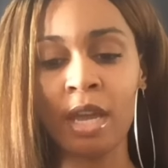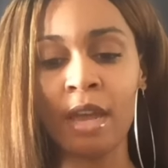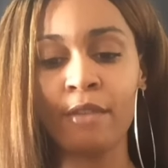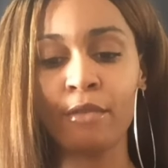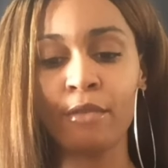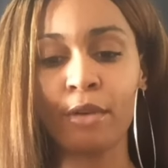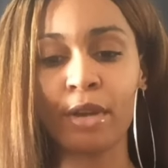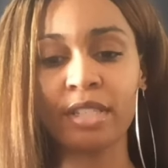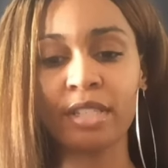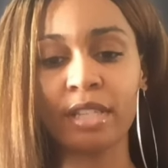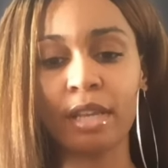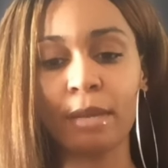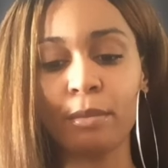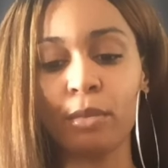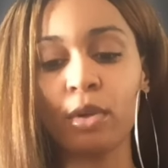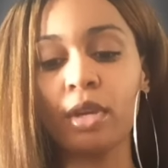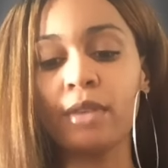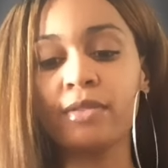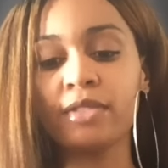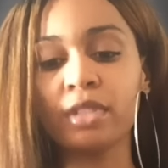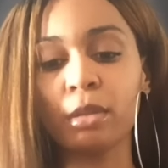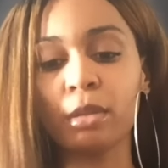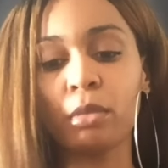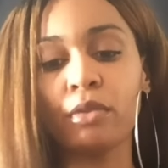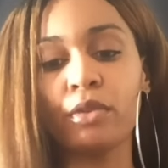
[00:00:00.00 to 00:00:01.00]
for example,
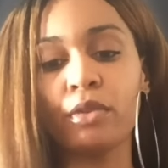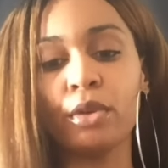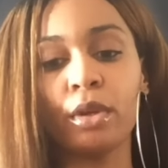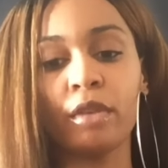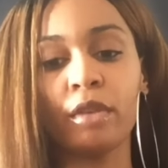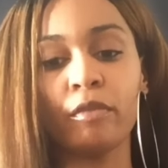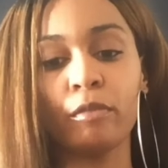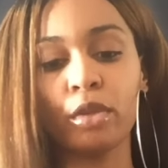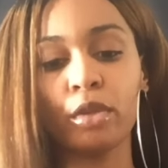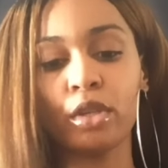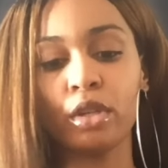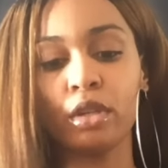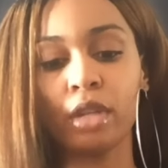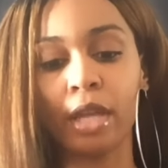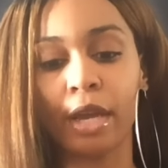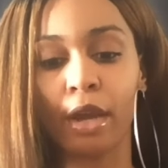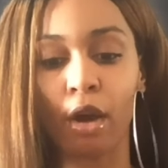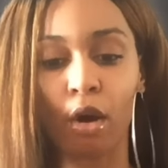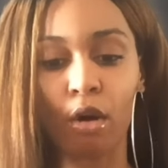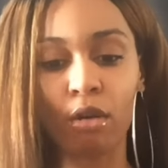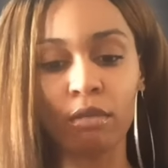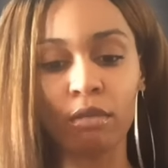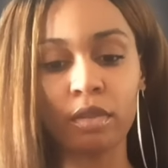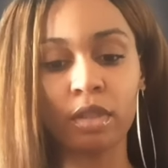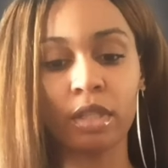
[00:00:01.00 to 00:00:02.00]
if some of you have been like
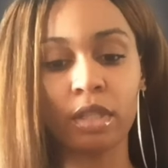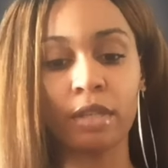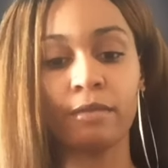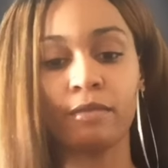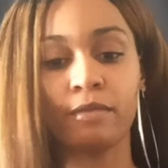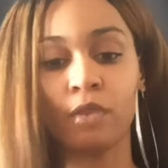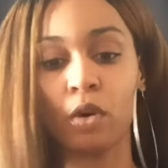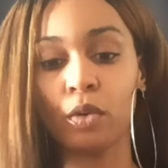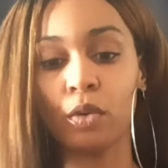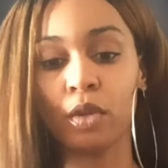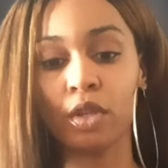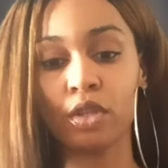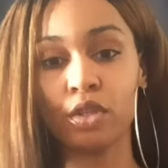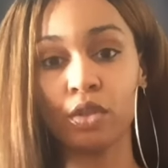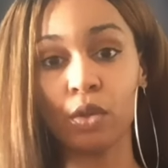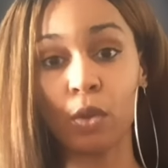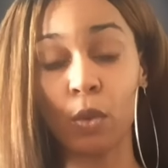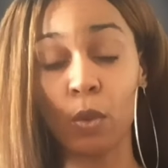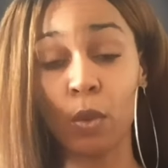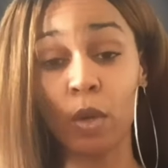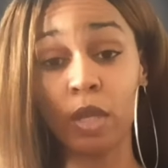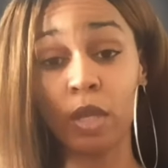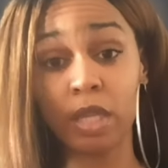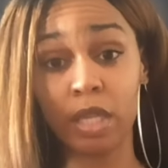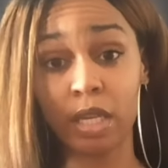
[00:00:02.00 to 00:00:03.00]
overly focused
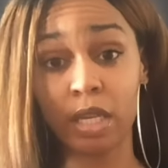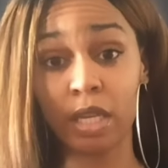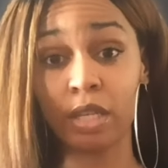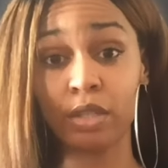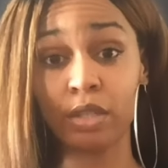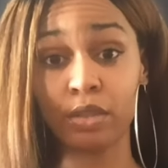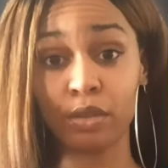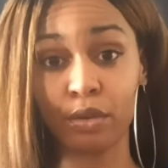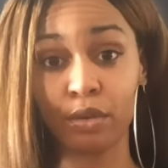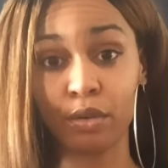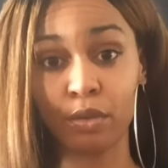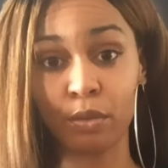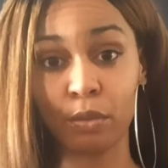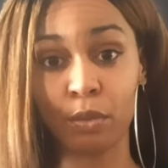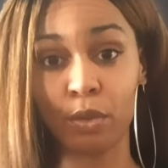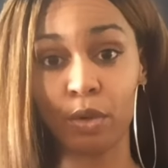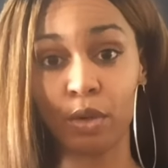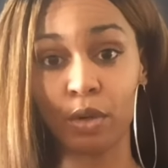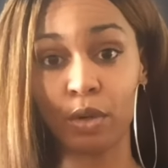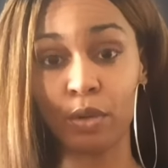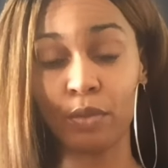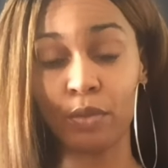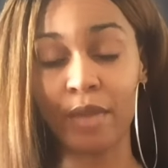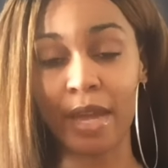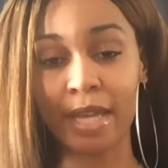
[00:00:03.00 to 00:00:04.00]
on the external
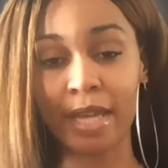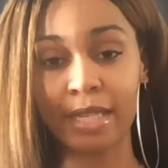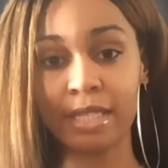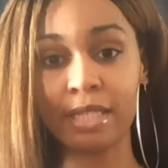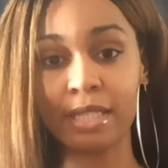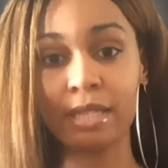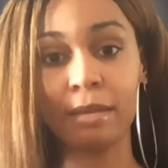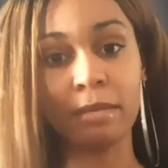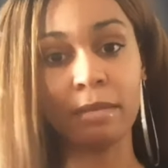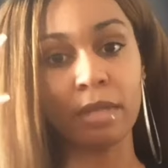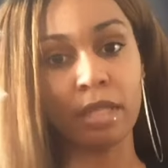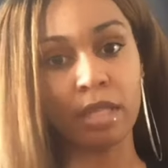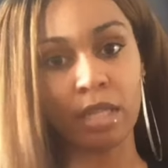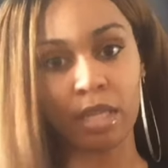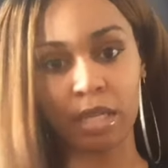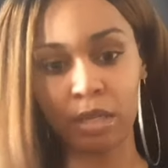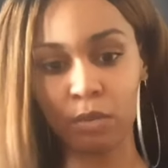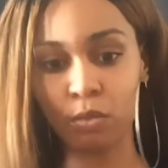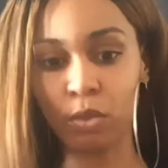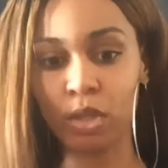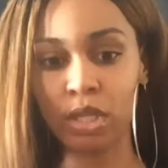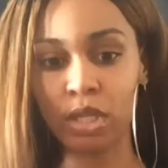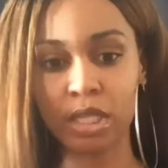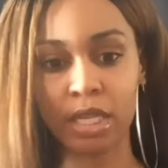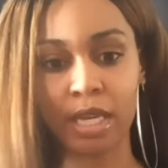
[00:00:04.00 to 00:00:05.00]
world, that's something that
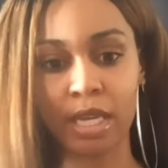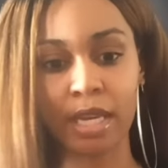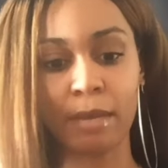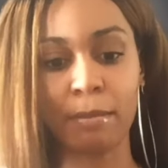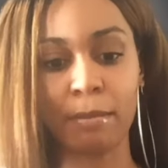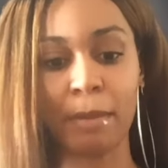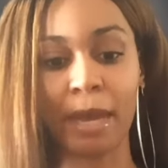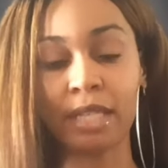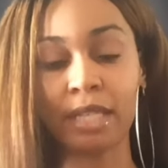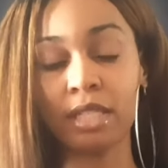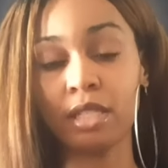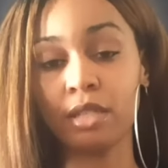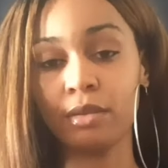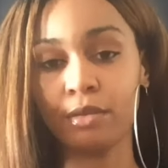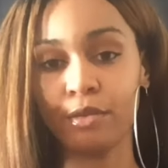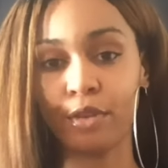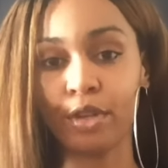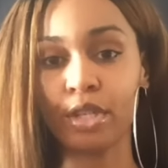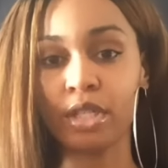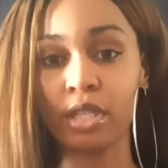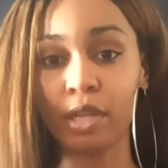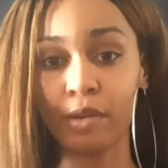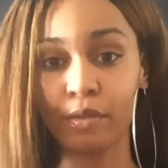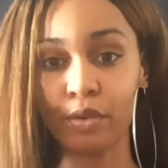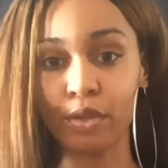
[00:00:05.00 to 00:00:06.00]
once again back to the
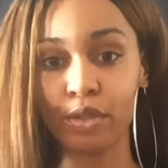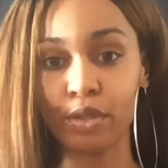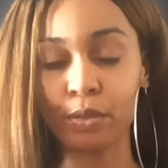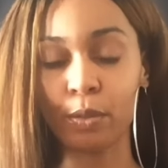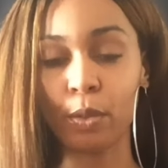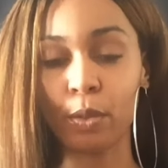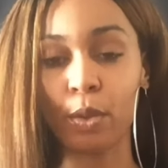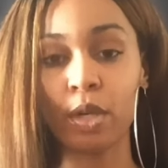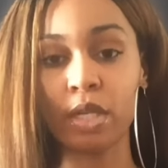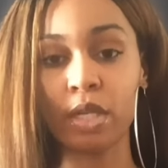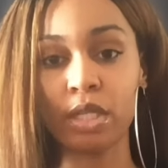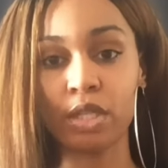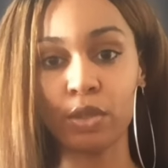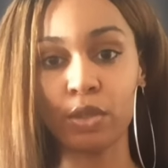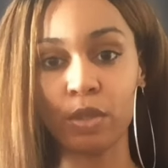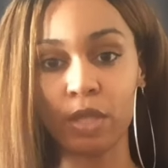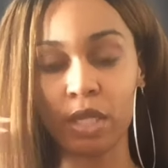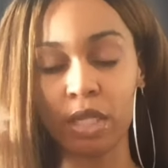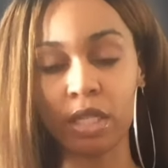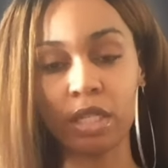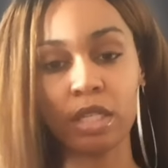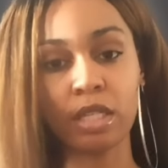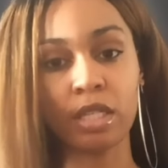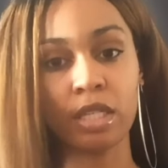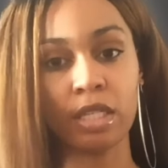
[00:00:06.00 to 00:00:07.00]
reverse seven of swords, you
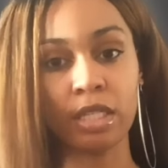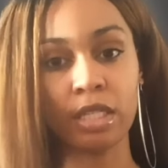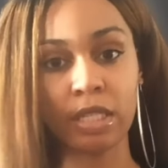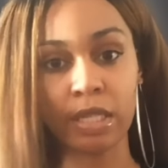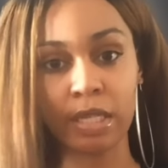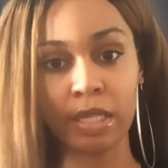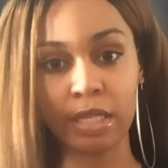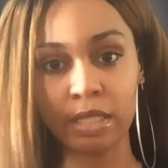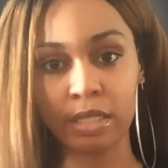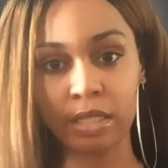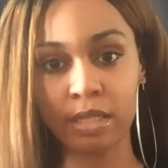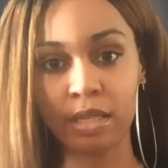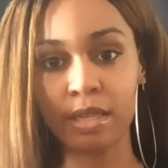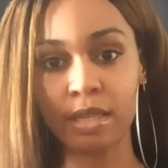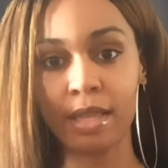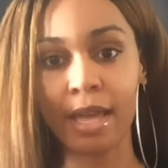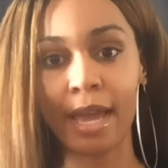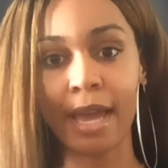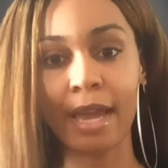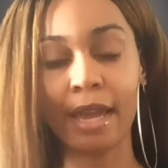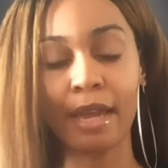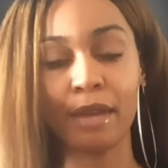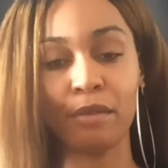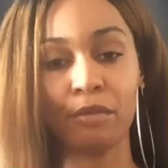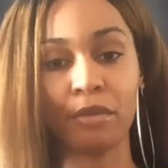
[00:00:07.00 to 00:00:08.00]
need to tend to
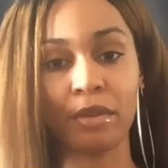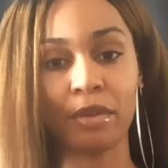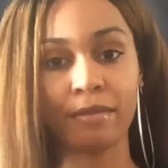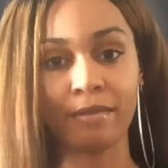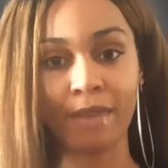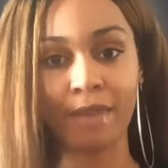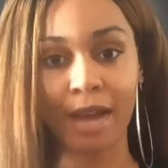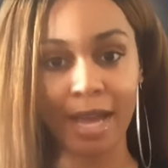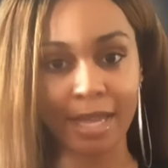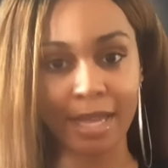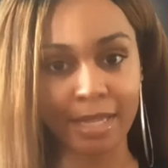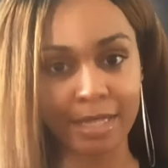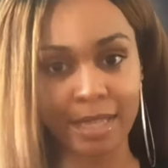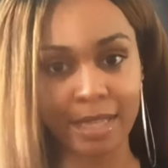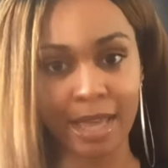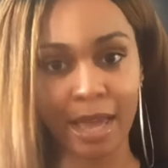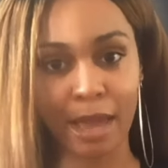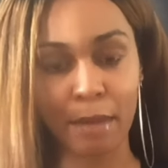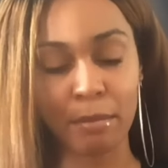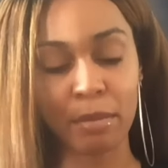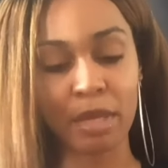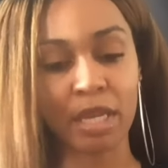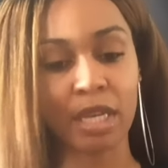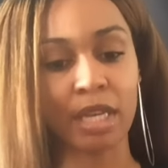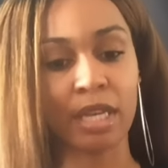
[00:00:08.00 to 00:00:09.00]
that and revise
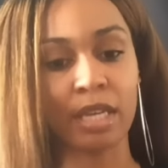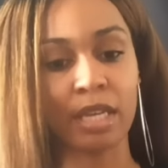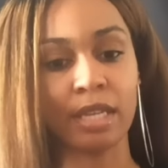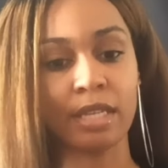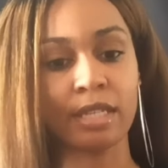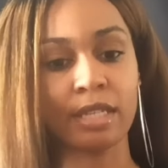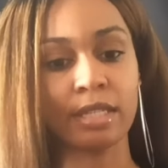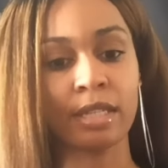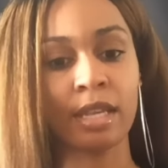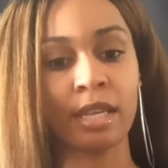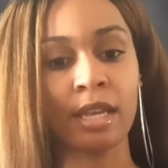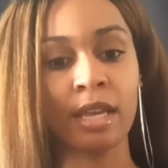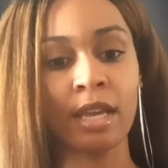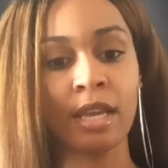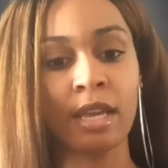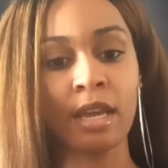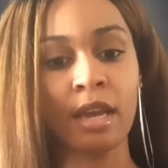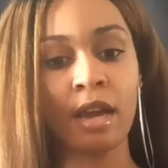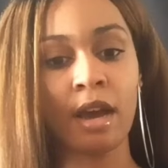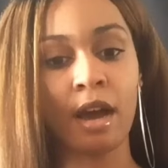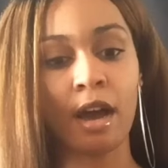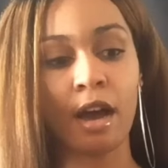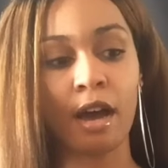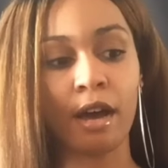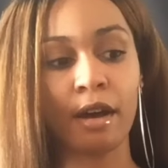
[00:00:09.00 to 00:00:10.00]
that because
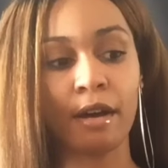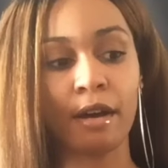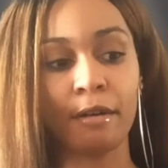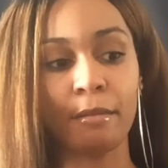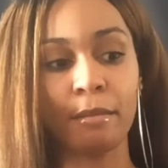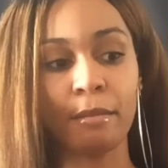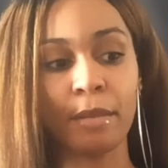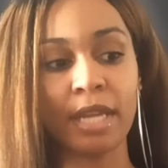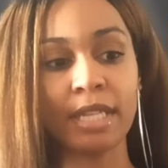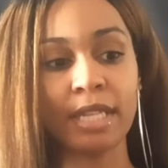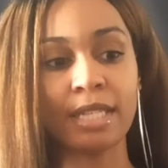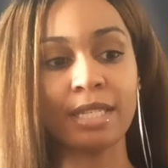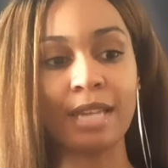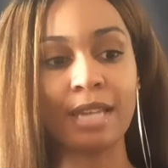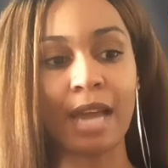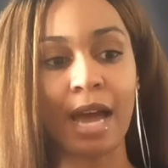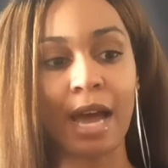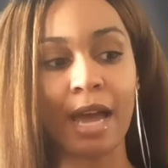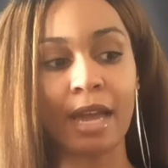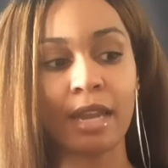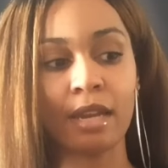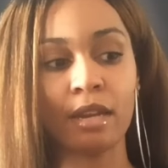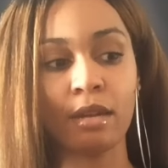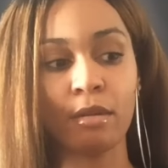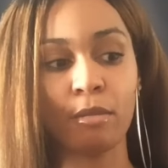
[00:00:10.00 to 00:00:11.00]
um, it's
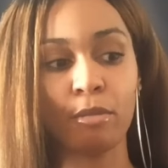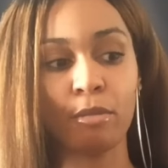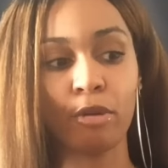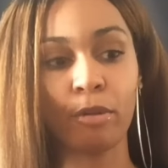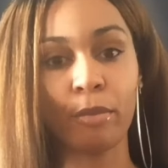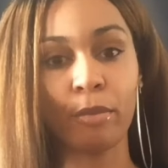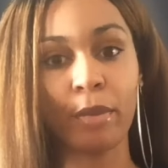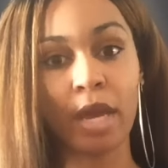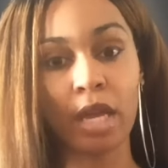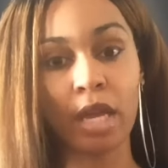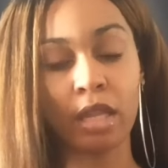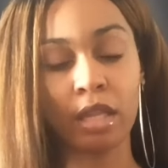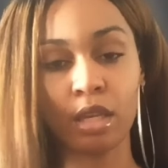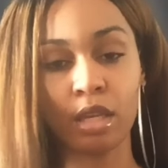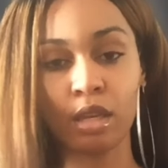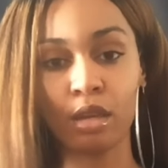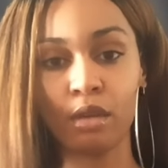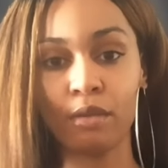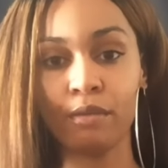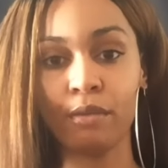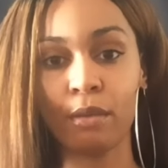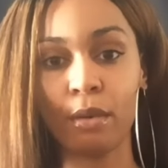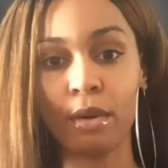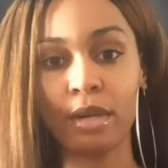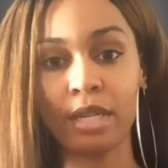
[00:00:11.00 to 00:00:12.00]
not propelling you
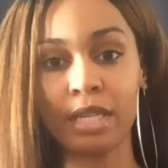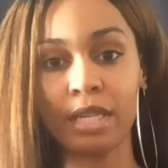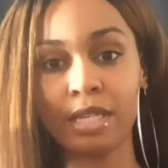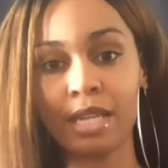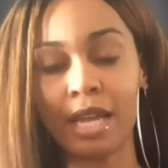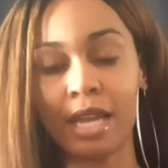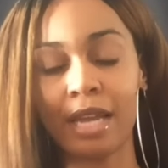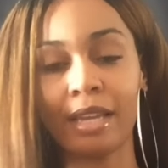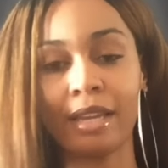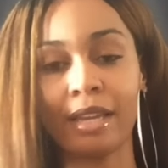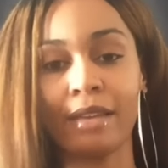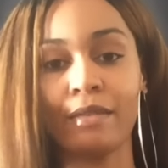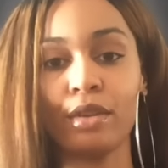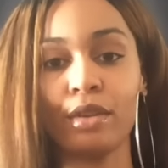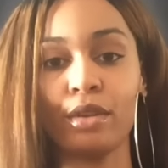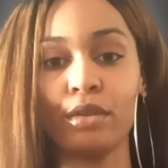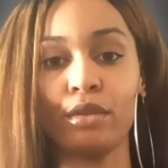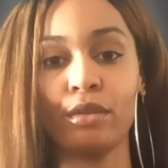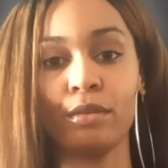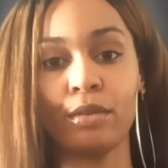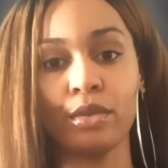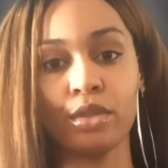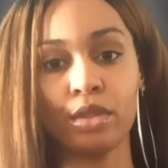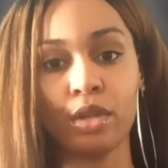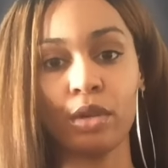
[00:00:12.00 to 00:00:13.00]
forward, it's not giving you
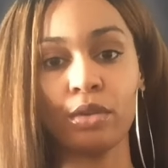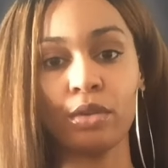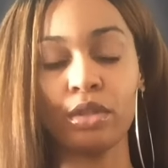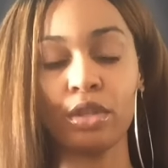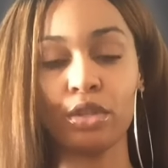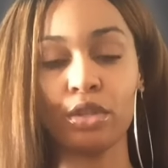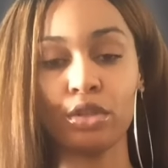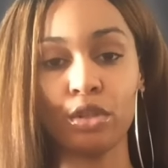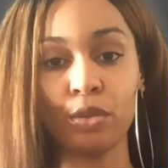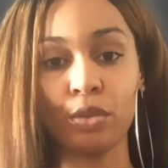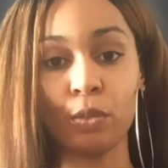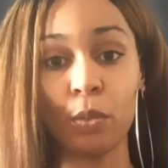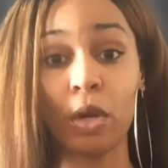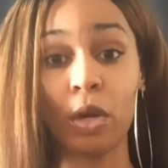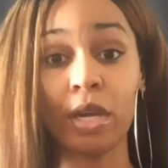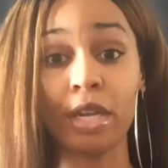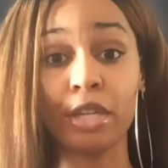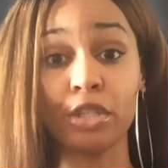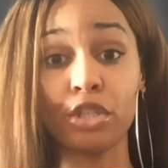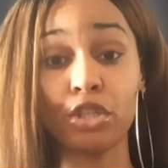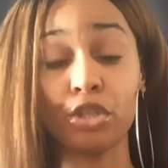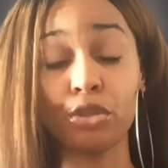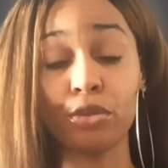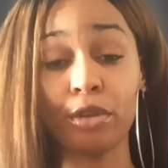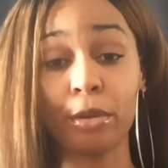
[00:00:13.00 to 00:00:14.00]
the results that you want,
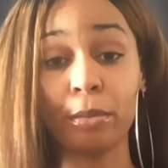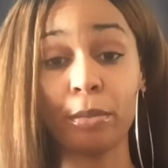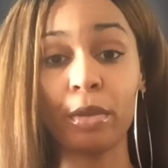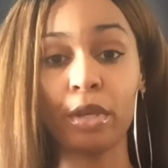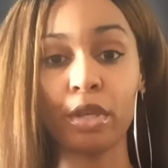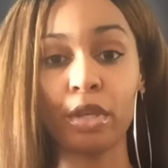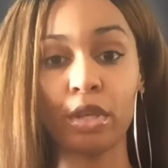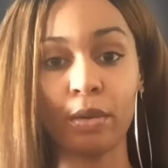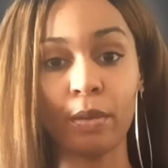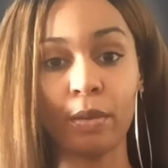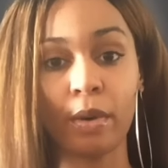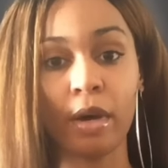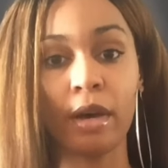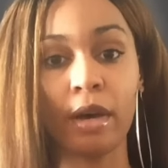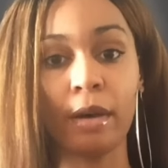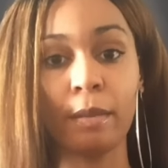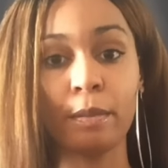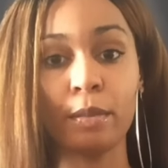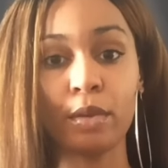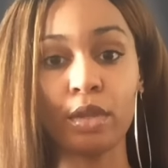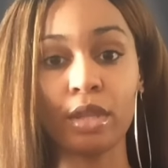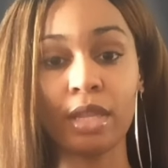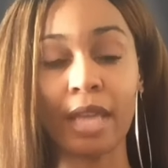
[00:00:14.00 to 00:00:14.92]
it's tripping you up.